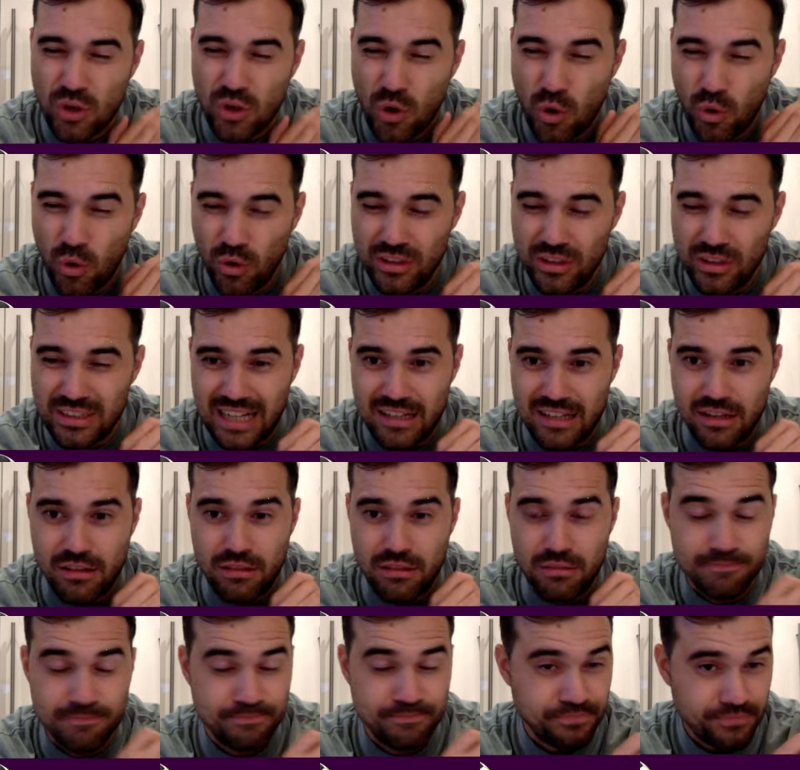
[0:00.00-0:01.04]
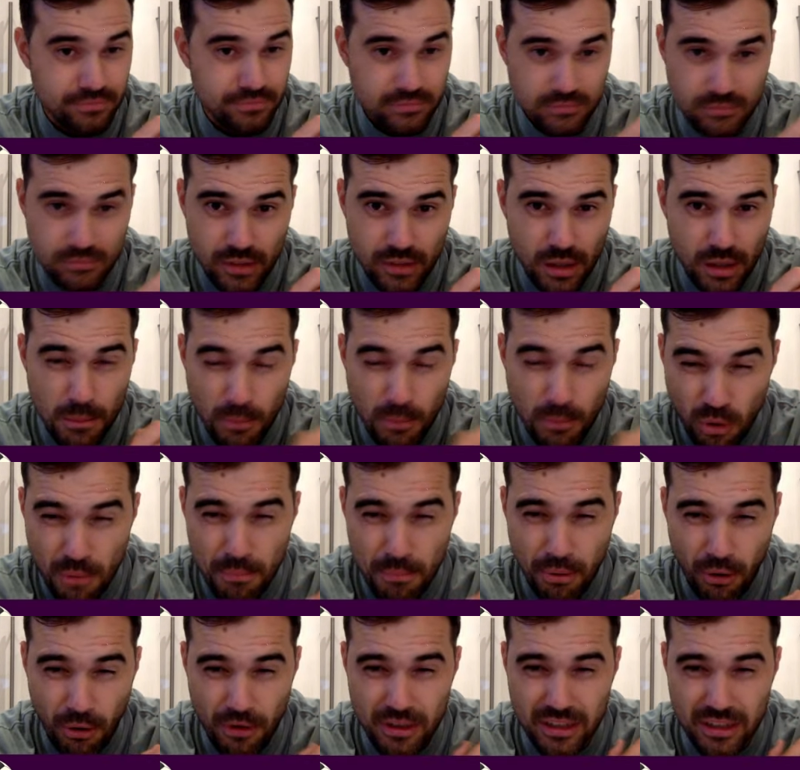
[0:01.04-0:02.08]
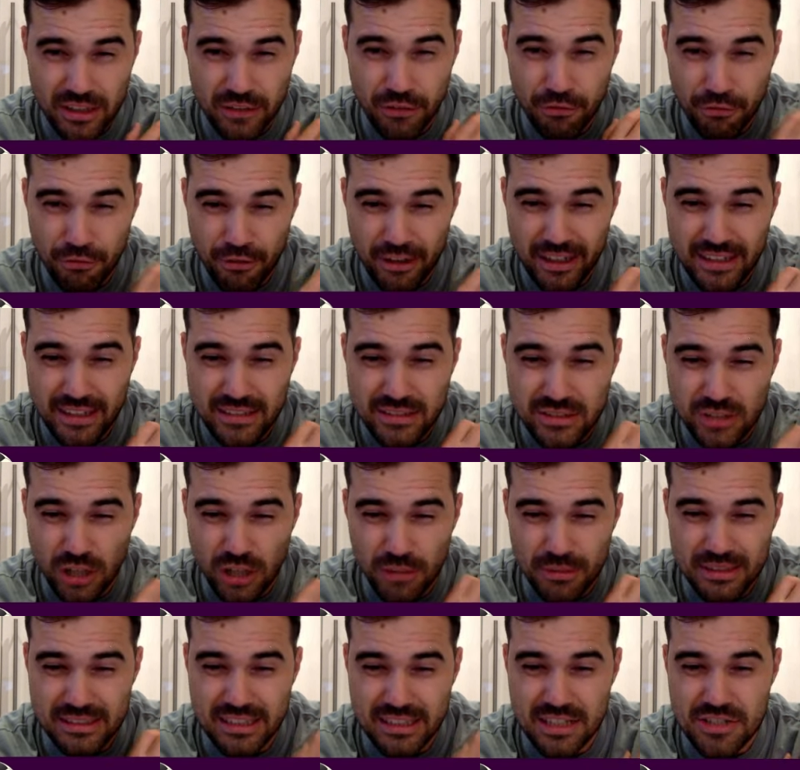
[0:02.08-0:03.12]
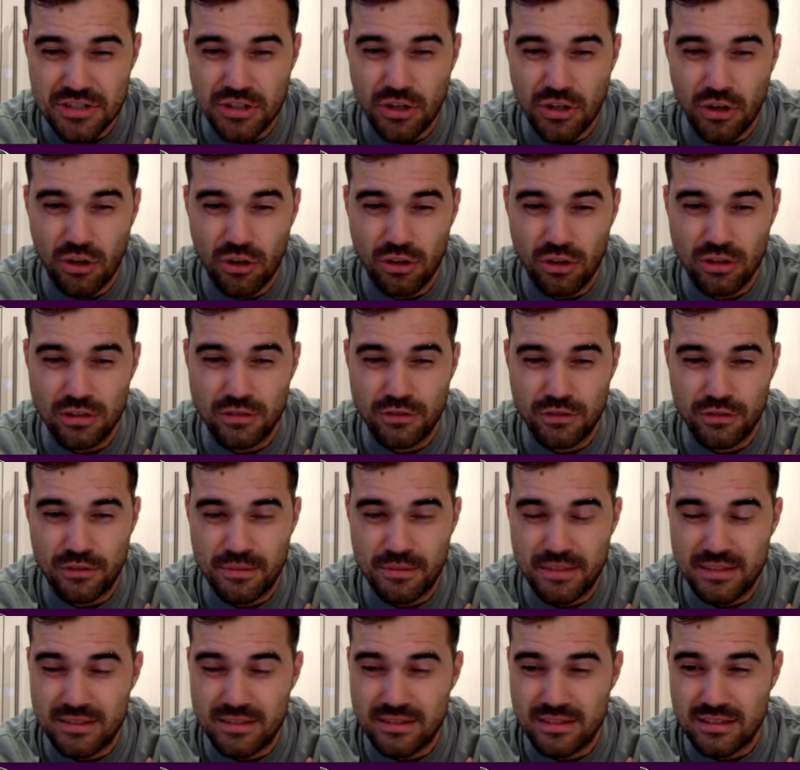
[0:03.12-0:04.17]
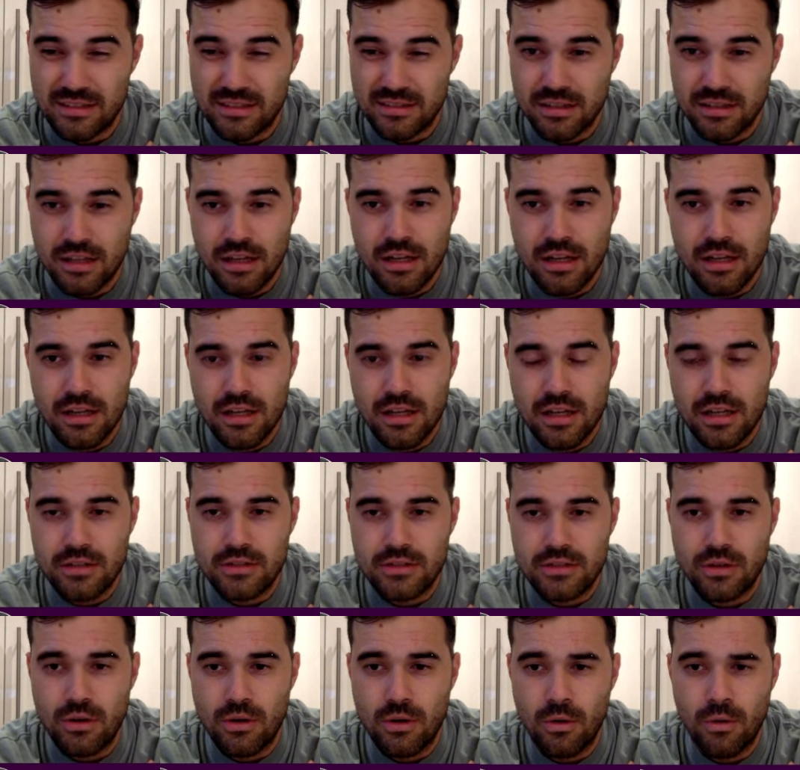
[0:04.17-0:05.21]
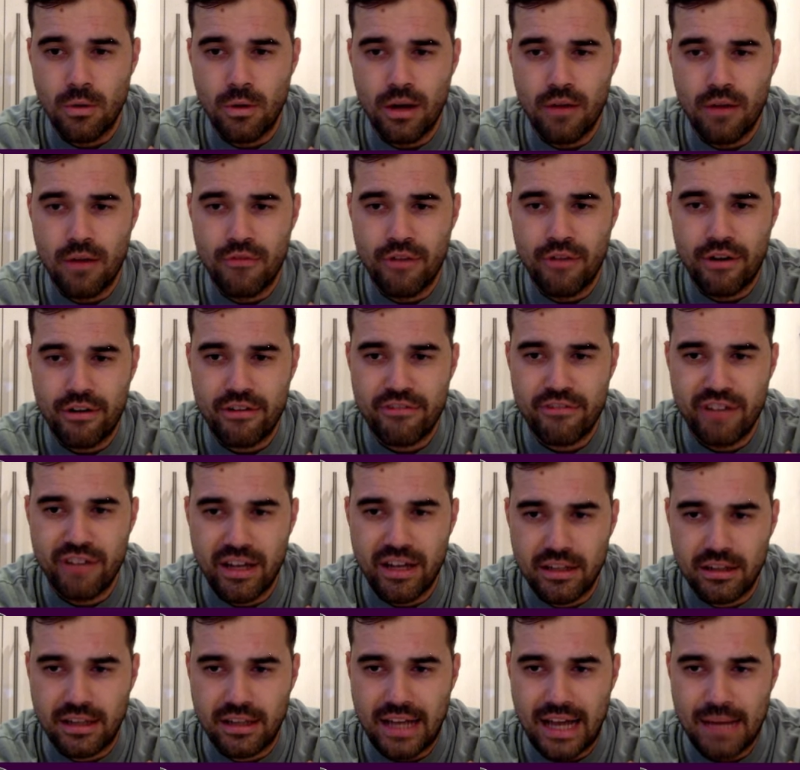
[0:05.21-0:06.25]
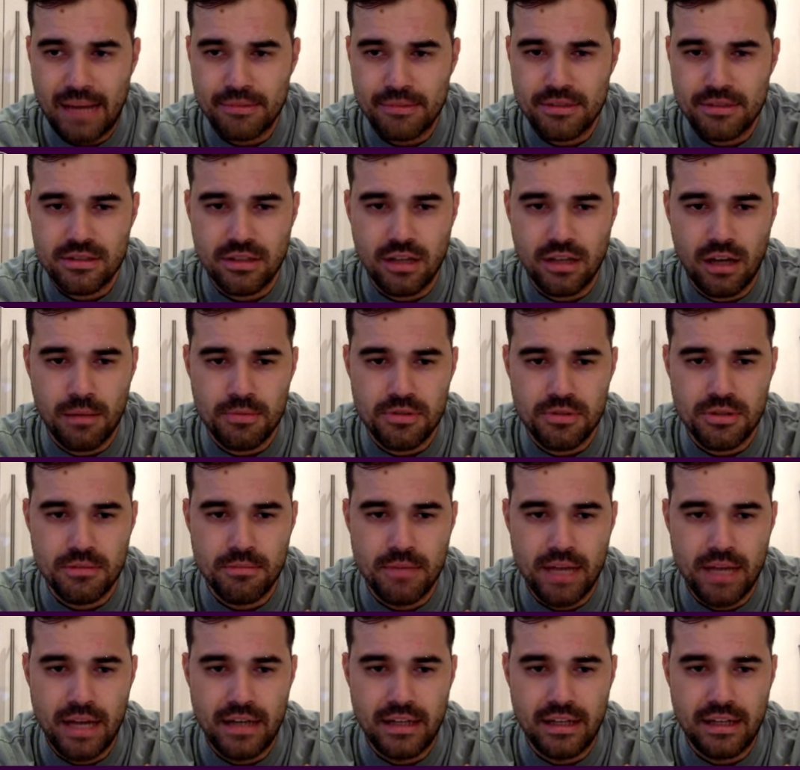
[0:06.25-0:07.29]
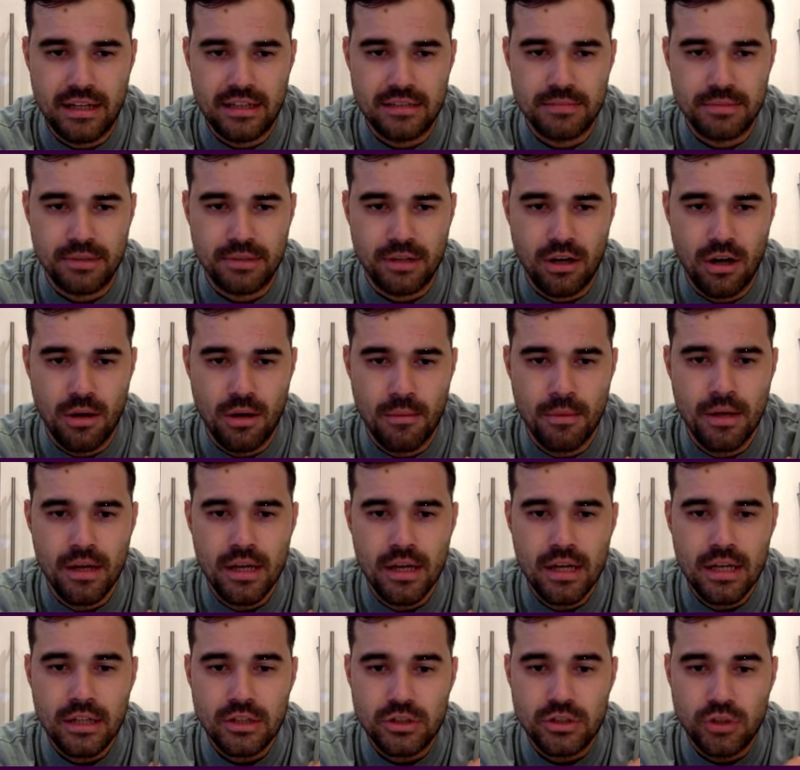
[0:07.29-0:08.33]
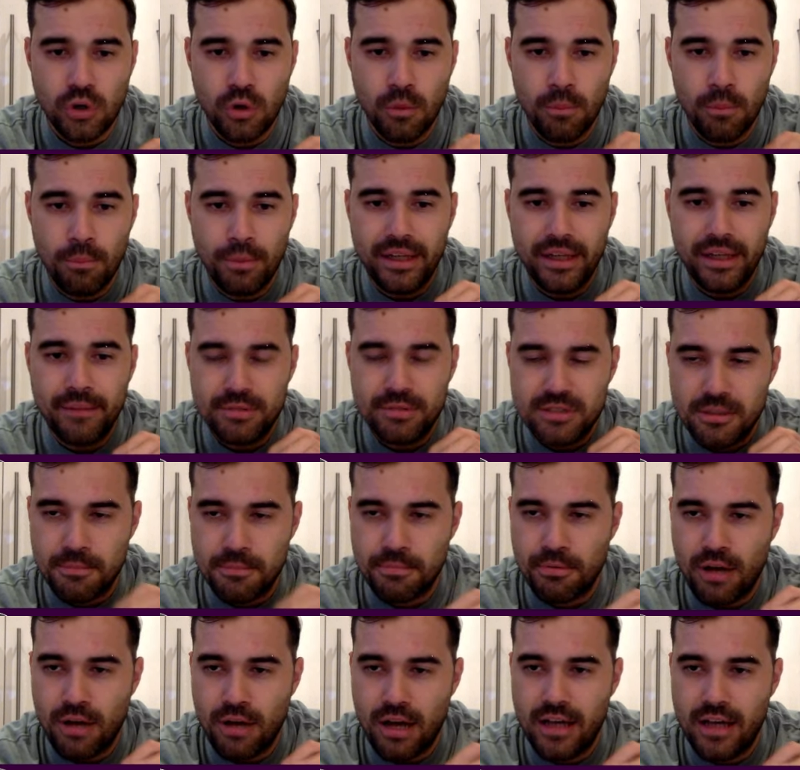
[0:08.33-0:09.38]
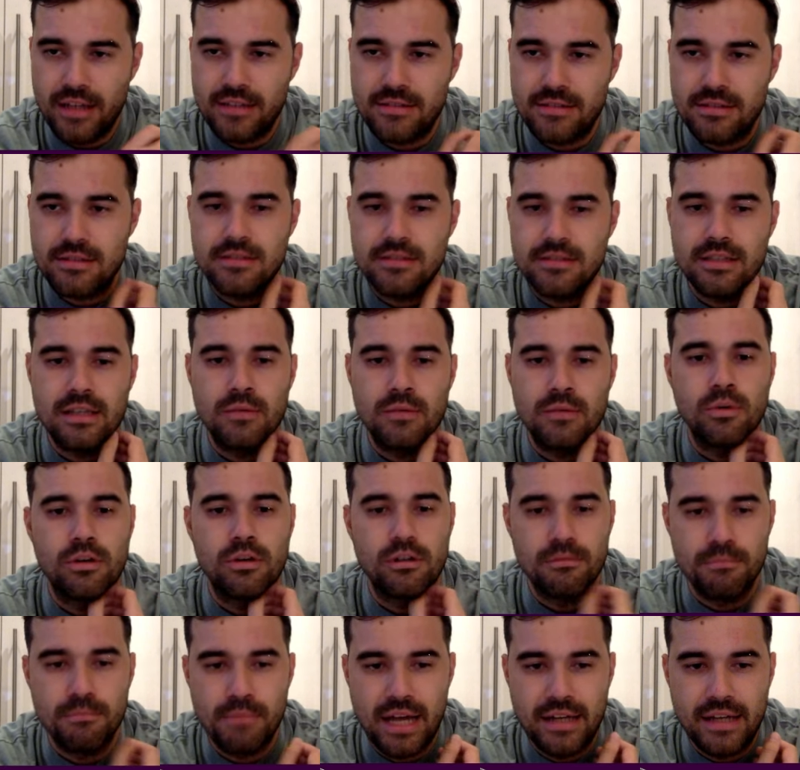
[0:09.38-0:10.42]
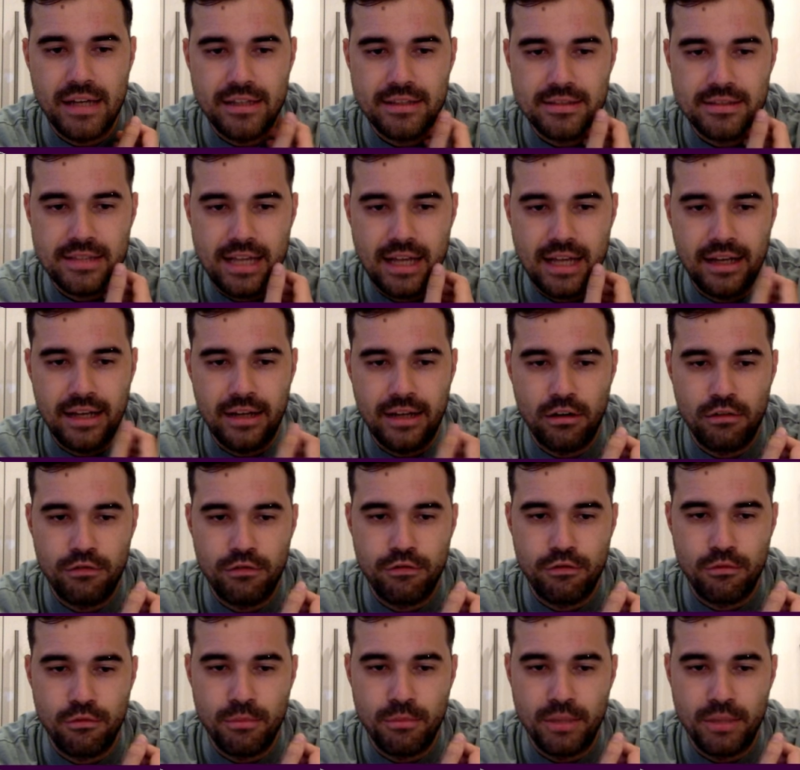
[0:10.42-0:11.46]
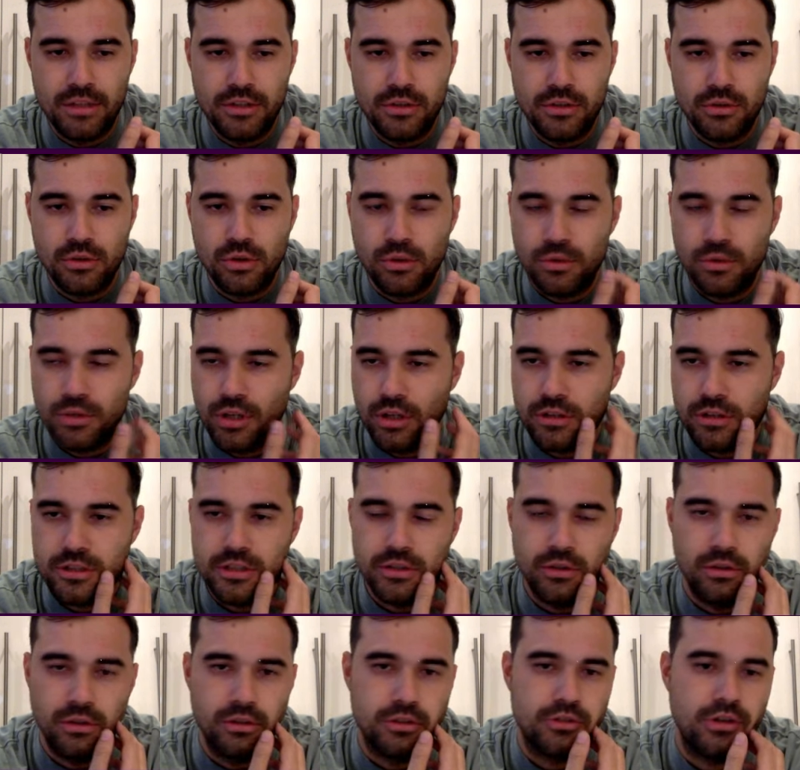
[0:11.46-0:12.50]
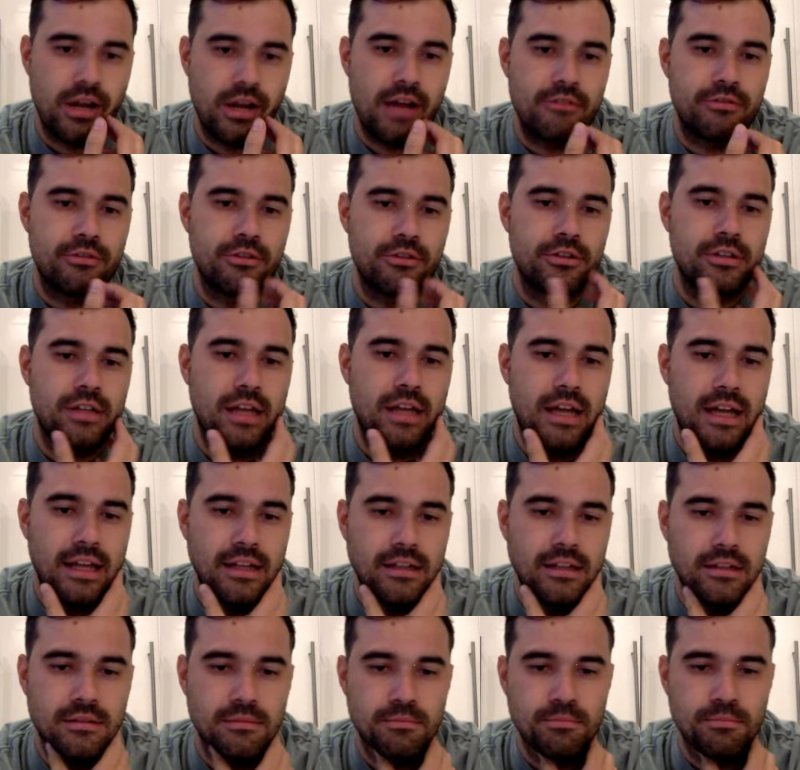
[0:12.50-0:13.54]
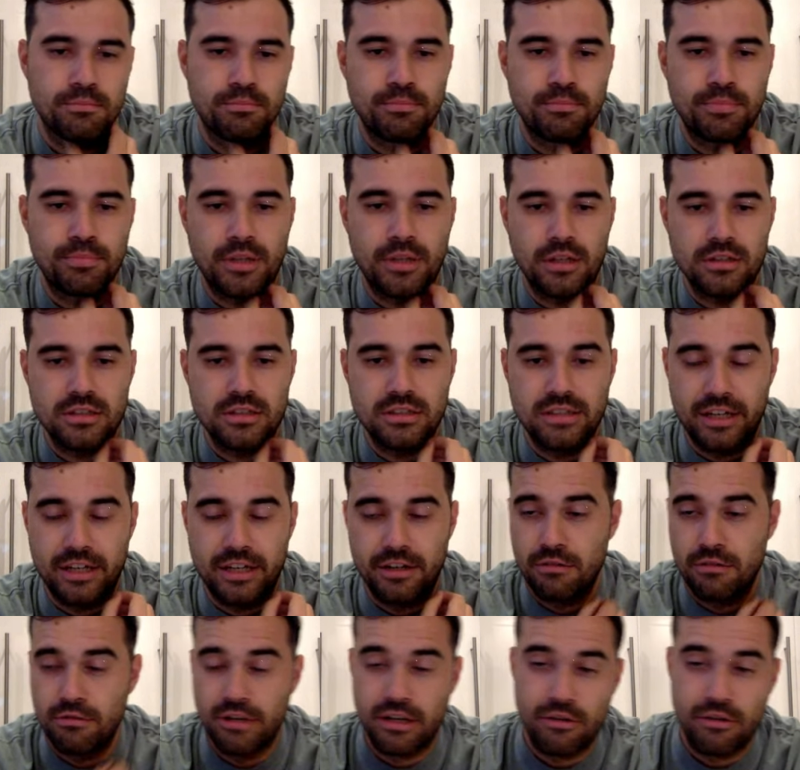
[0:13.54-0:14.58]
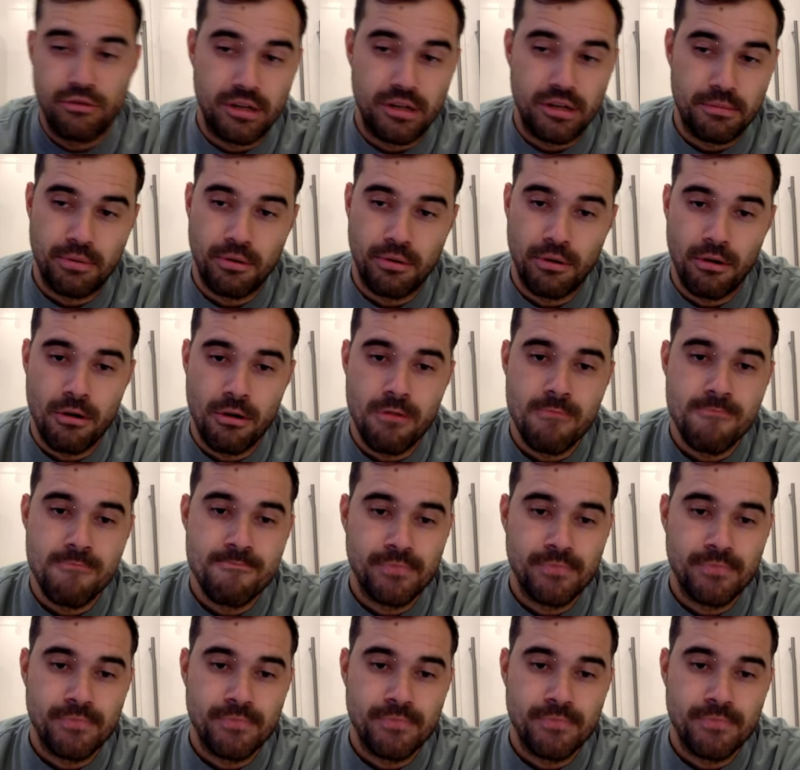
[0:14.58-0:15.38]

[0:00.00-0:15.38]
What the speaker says: goals and, more importantly, 3 double-digit hauls for him this season. So a very valid captaincy option Mane has become. Don't be surprised to see one of Mane, Salah or Firmino go nuts at Old Trafford. And because United are really, really poor,